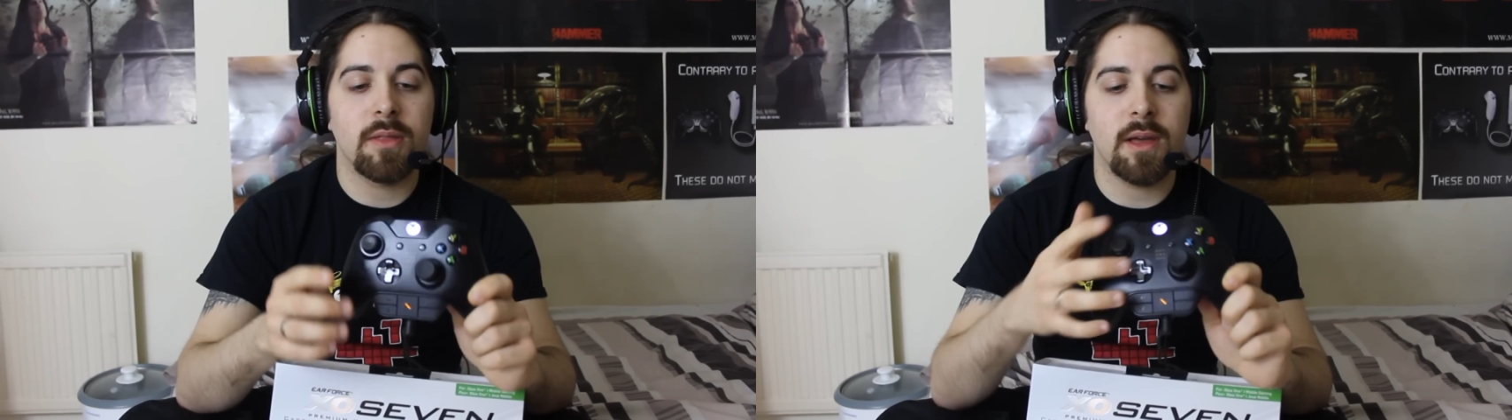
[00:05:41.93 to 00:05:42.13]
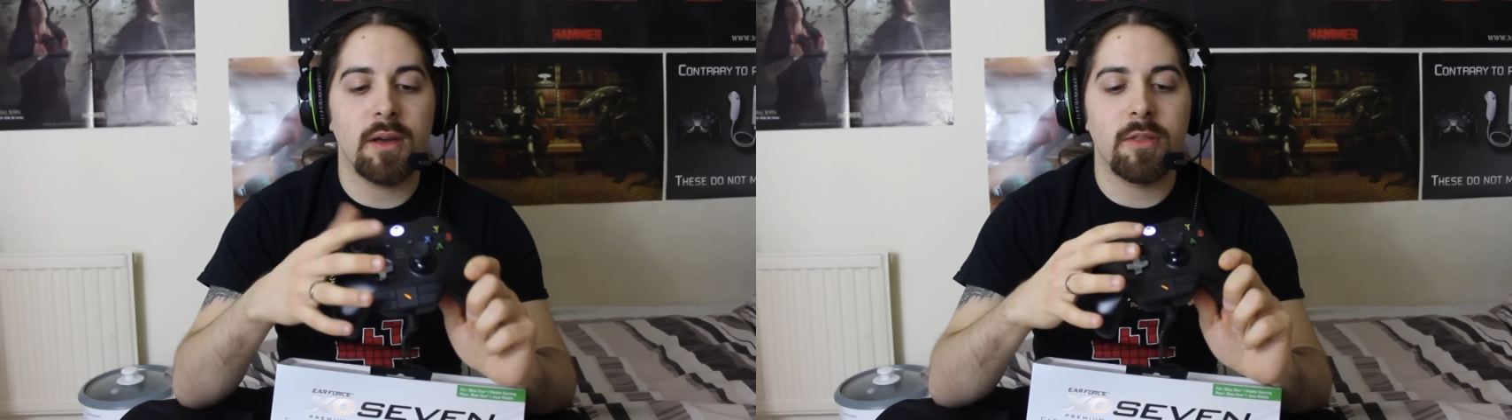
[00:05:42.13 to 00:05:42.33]

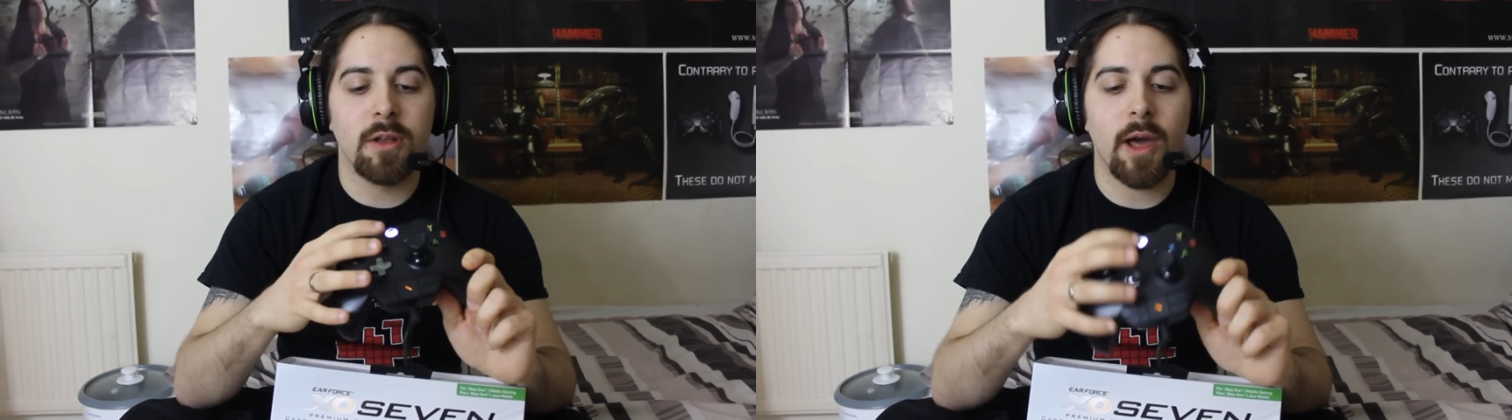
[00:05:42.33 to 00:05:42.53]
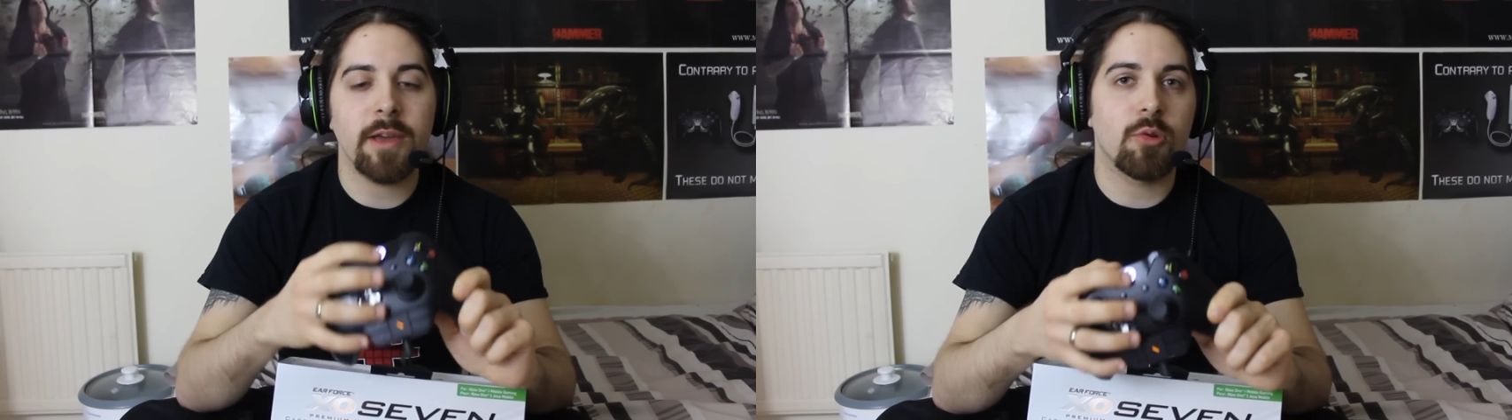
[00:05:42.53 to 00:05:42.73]
It, the
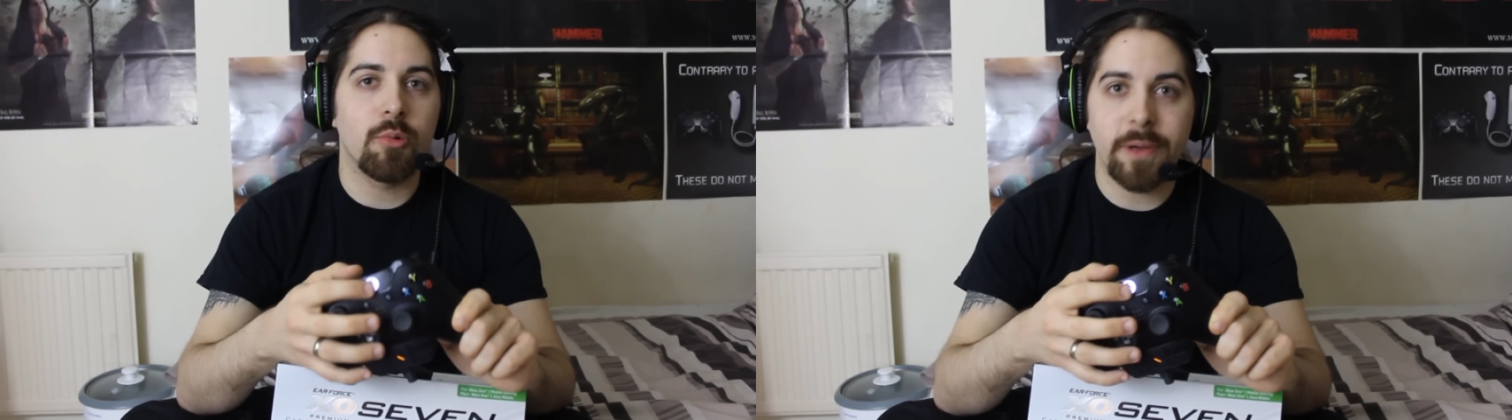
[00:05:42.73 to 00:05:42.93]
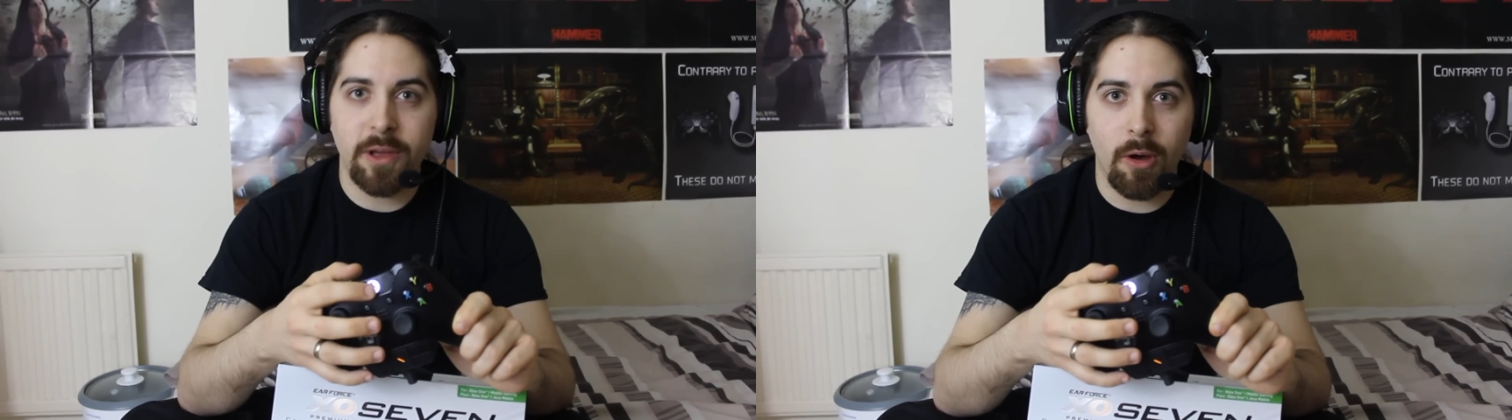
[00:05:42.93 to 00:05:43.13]
light
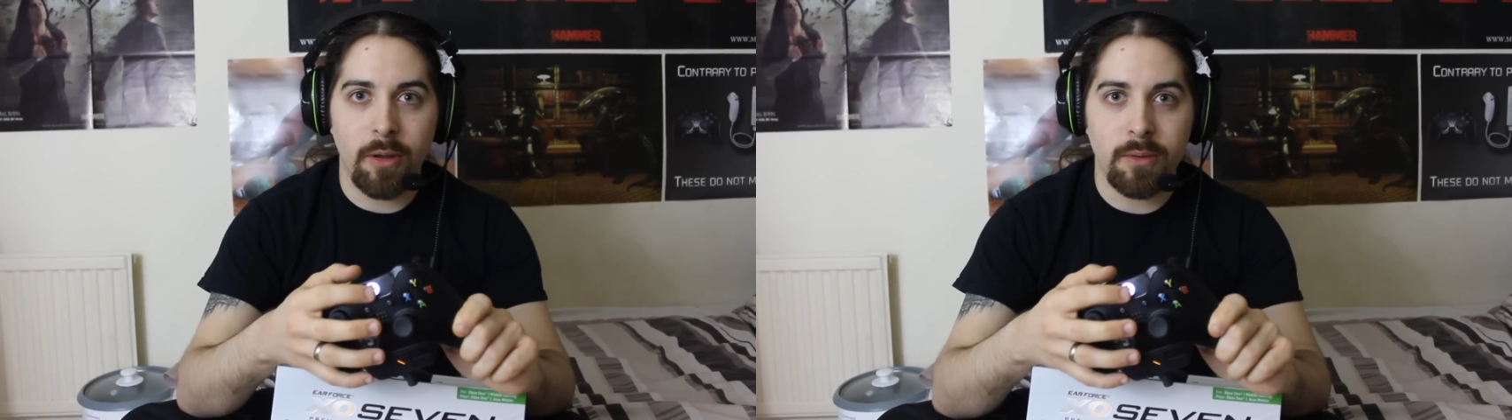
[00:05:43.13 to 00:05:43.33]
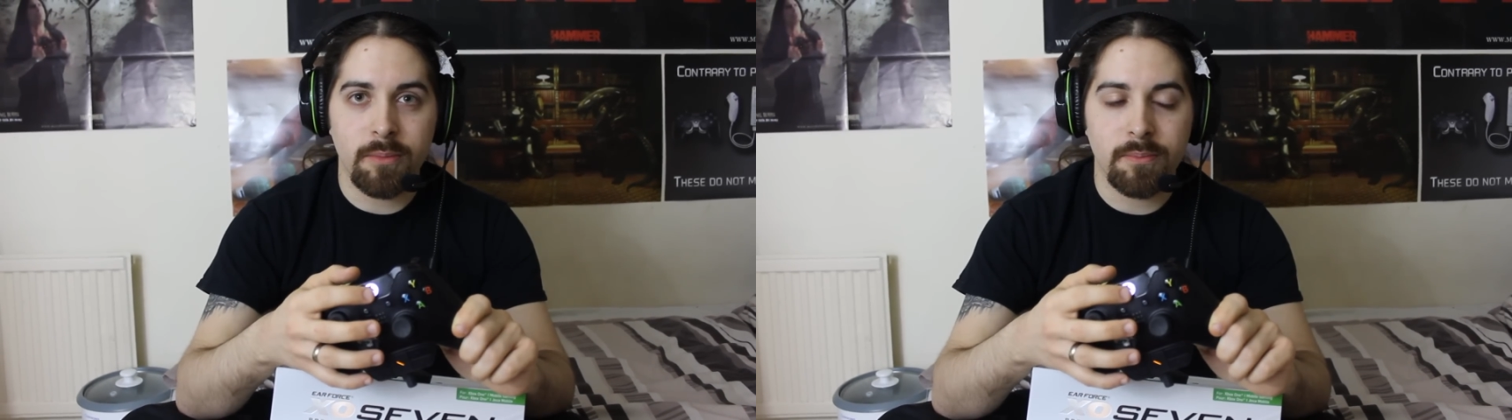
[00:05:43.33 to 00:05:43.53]
will be
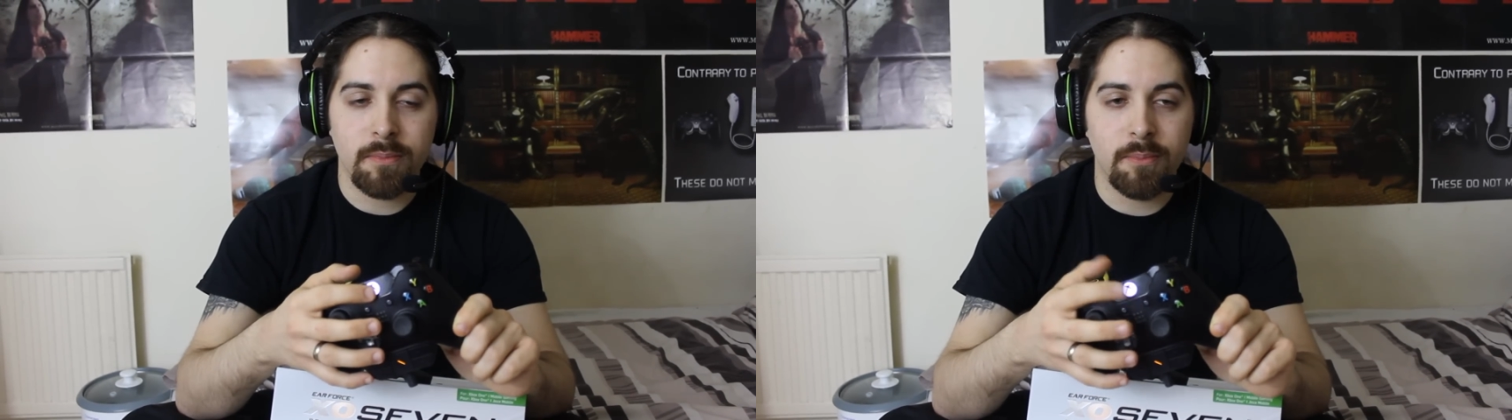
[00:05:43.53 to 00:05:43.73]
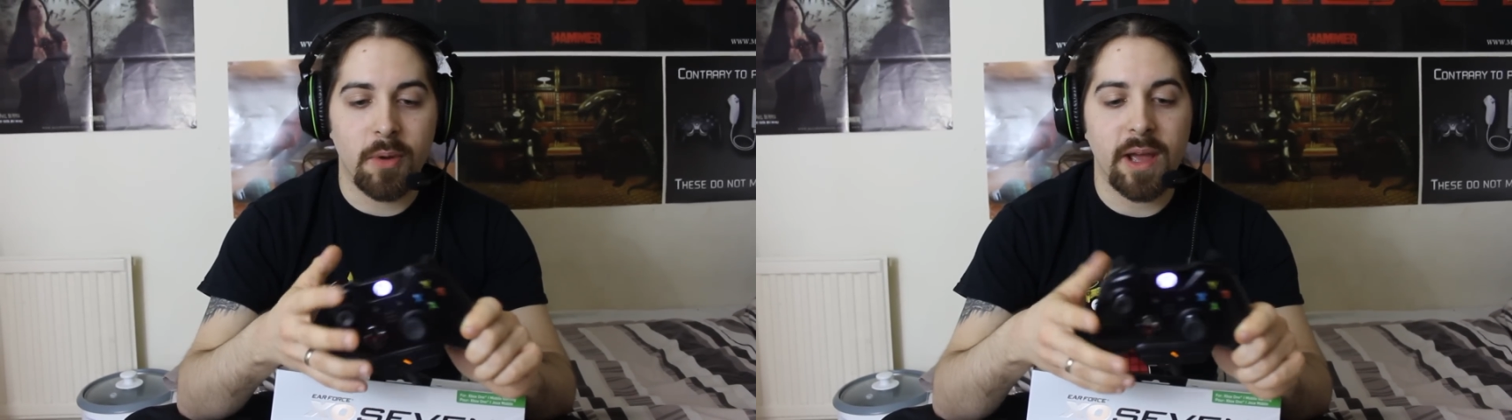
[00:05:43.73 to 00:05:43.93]
on,
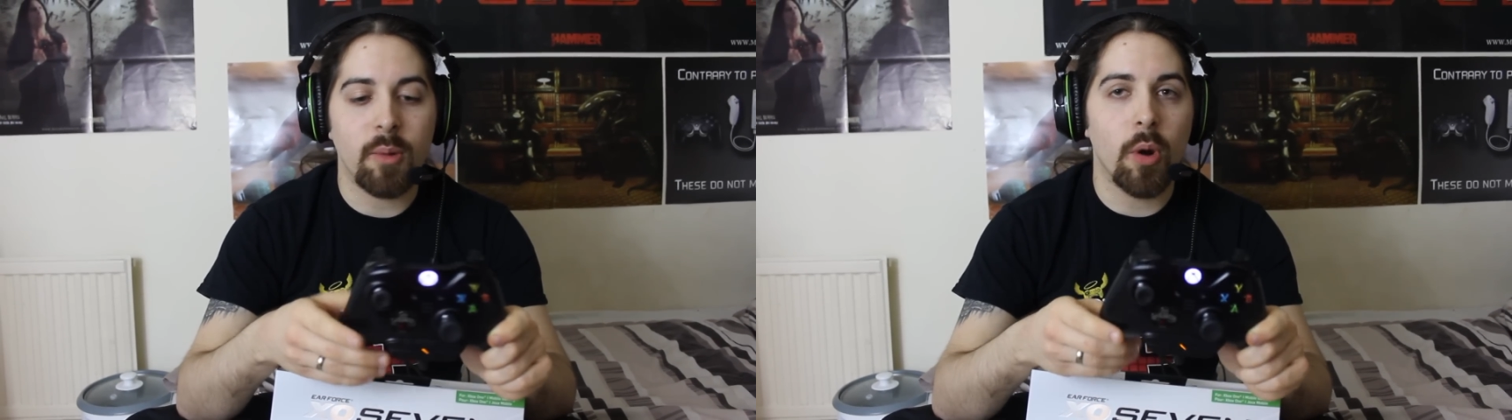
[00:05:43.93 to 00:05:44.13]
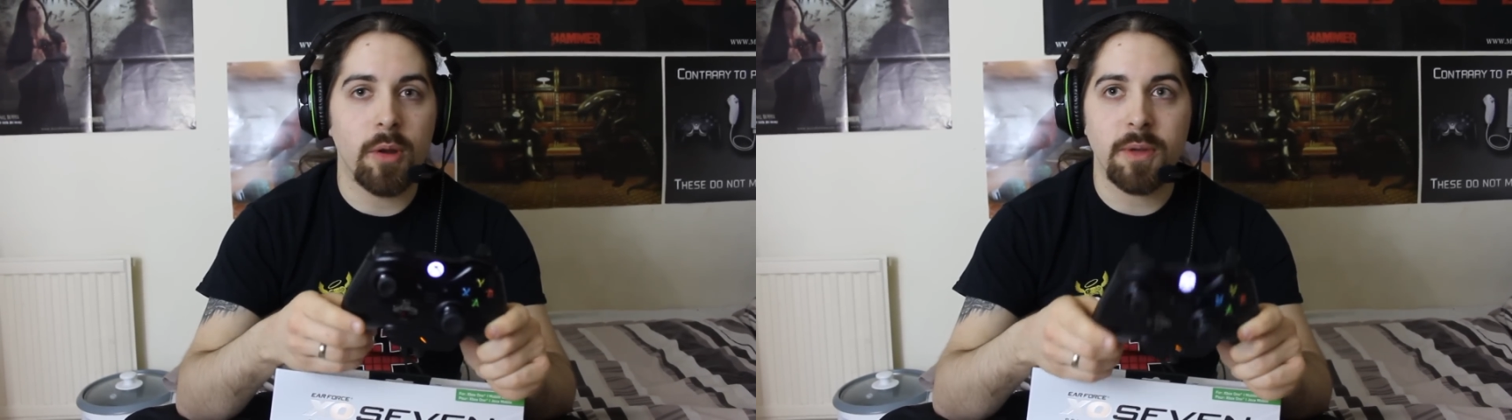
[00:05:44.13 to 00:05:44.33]
but it
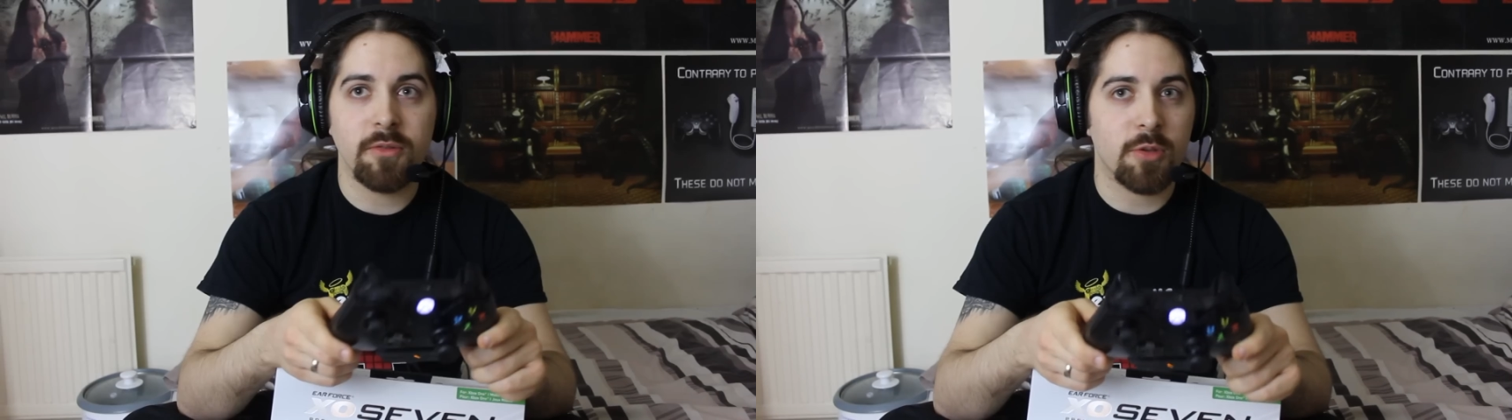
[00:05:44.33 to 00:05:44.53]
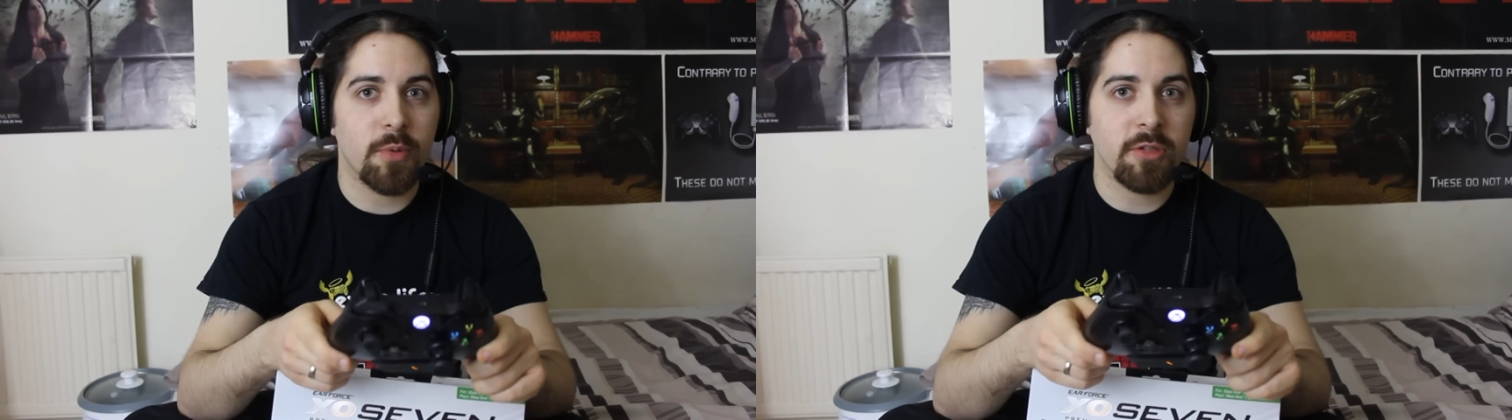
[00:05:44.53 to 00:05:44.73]
won't be
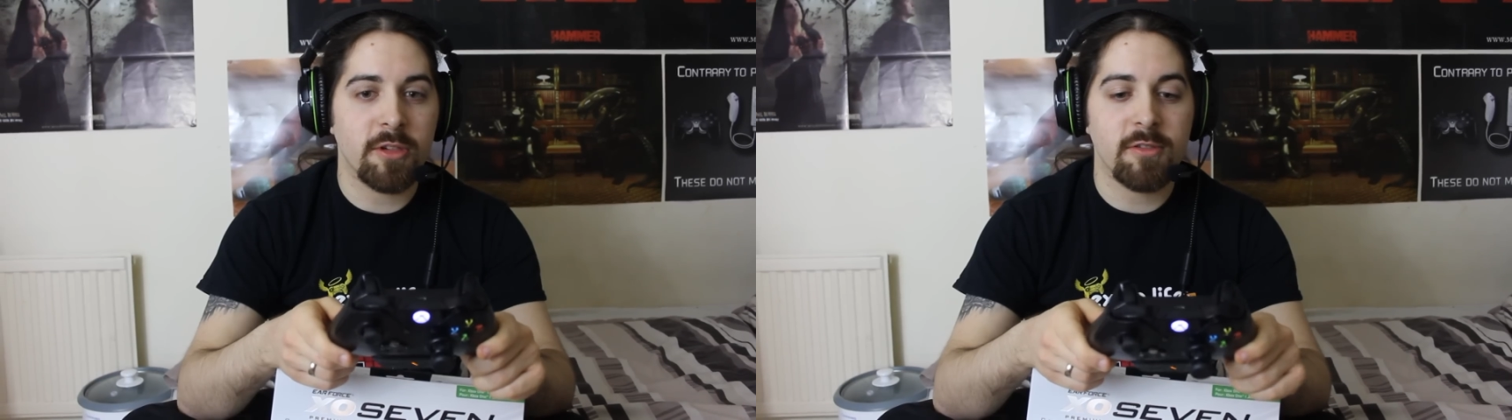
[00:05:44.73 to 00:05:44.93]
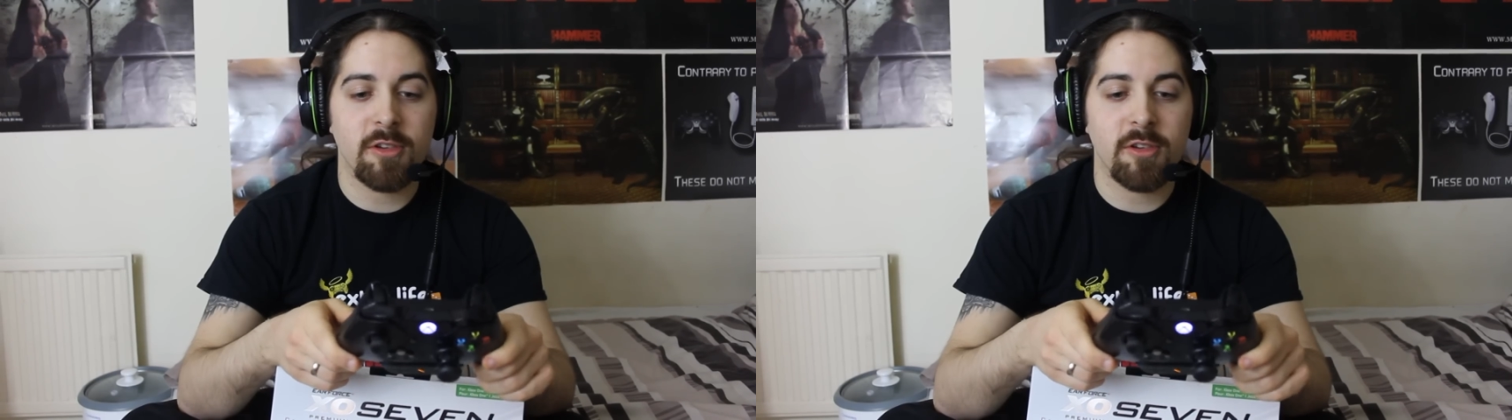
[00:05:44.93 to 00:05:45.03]
responsive,